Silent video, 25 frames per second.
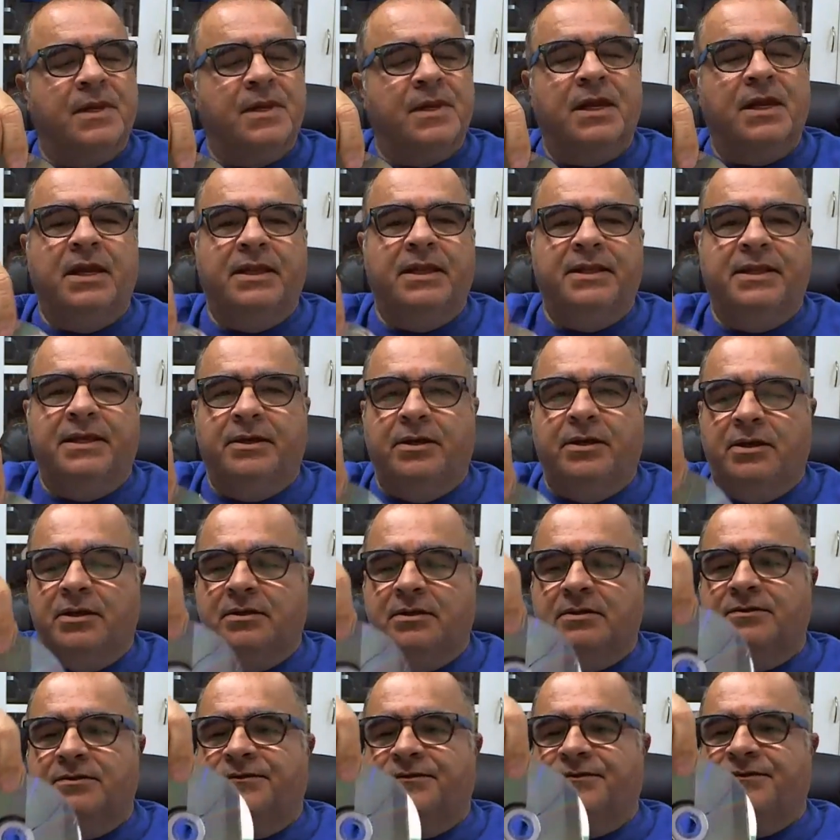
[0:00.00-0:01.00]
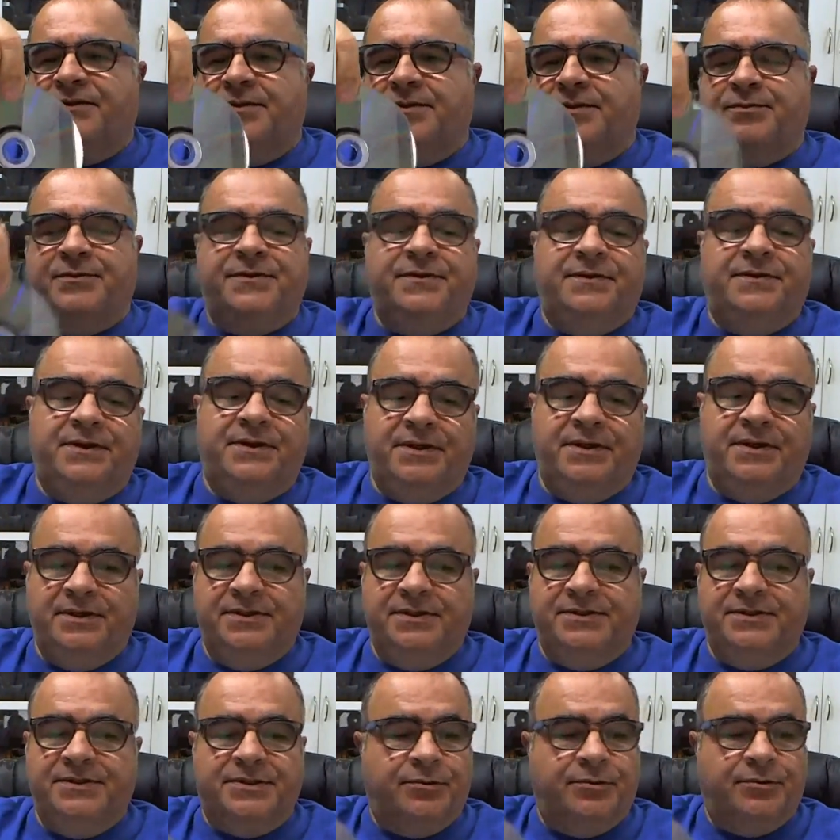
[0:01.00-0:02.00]
And then I'll flip to the
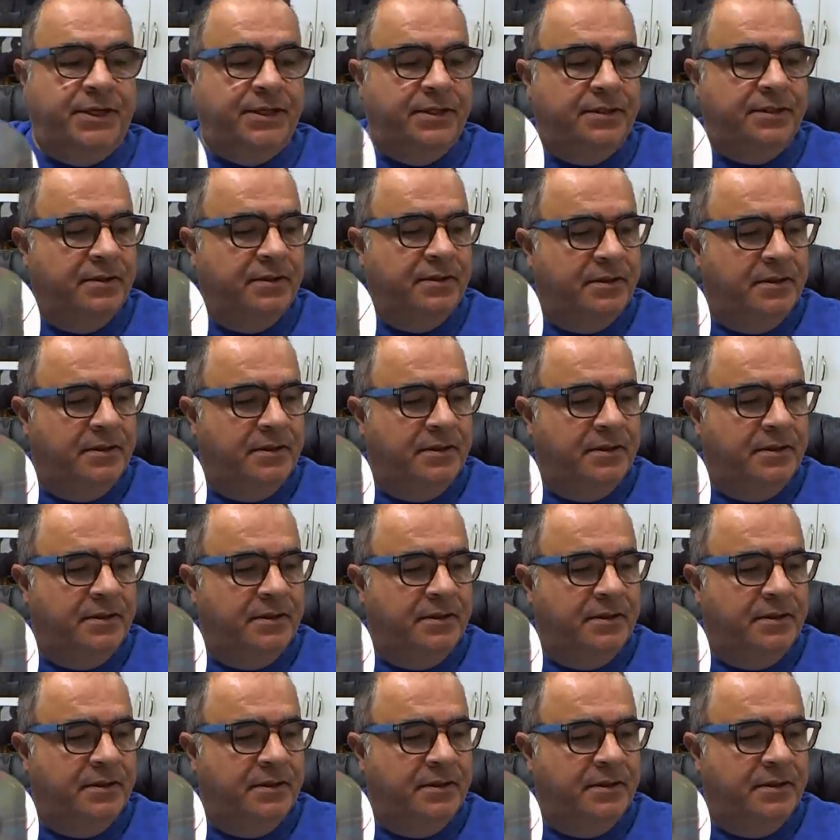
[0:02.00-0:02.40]
screen.